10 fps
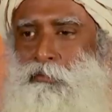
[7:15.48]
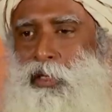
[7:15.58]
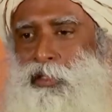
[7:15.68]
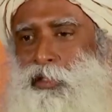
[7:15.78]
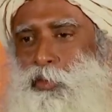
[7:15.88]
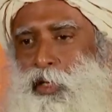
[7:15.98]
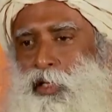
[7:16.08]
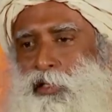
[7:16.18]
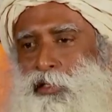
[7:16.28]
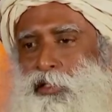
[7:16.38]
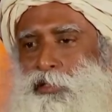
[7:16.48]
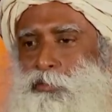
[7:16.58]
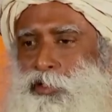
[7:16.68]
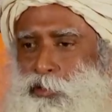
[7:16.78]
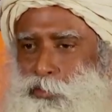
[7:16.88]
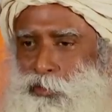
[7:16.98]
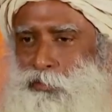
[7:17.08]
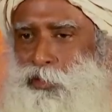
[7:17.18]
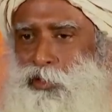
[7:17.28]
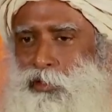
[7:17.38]
but the vehicle is
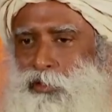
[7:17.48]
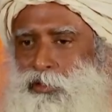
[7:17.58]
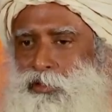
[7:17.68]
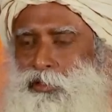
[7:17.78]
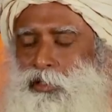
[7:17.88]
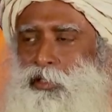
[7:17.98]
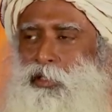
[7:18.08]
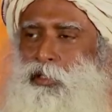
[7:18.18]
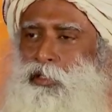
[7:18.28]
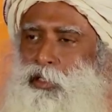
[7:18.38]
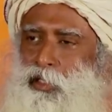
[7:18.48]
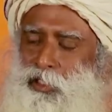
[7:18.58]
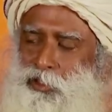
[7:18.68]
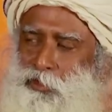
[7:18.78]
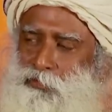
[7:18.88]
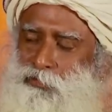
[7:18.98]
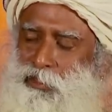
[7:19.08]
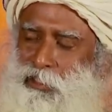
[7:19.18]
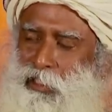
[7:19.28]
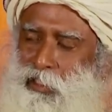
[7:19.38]
miserable because the nature of
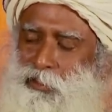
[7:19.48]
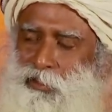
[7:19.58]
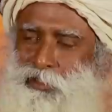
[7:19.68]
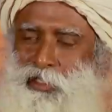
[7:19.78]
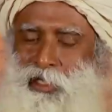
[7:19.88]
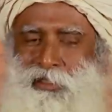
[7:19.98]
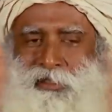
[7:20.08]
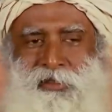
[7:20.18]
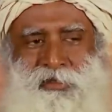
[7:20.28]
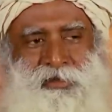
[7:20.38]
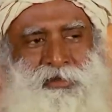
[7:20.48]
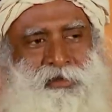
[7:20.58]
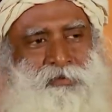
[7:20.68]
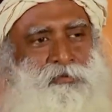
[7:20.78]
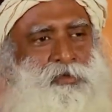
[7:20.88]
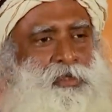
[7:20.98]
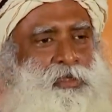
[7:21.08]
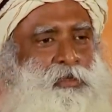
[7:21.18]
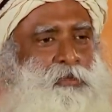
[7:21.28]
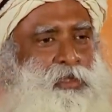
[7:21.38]
physicality is like this.
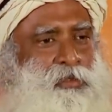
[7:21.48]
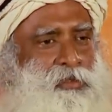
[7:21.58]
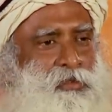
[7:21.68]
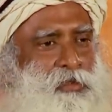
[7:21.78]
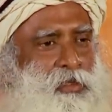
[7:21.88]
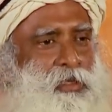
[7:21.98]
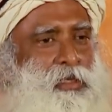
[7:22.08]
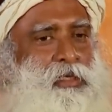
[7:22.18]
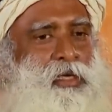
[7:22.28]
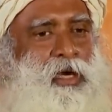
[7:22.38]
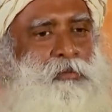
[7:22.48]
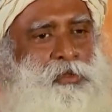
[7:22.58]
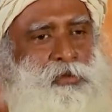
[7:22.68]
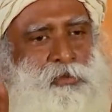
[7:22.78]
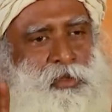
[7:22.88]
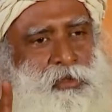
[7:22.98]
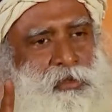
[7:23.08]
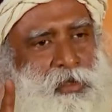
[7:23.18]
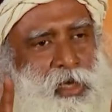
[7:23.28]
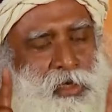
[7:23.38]
Physical means it comes with
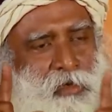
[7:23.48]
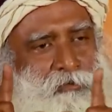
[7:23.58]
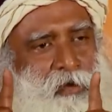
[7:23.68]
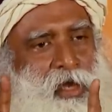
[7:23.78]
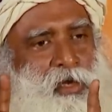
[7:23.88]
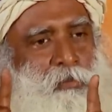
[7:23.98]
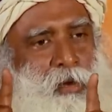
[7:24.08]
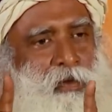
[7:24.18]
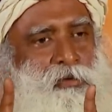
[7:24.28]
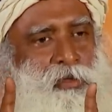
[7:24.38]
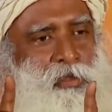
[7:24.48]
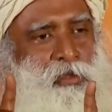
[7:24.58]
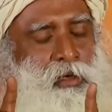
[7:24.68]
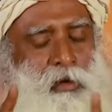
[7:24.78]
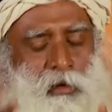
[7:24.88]
a defined boundary.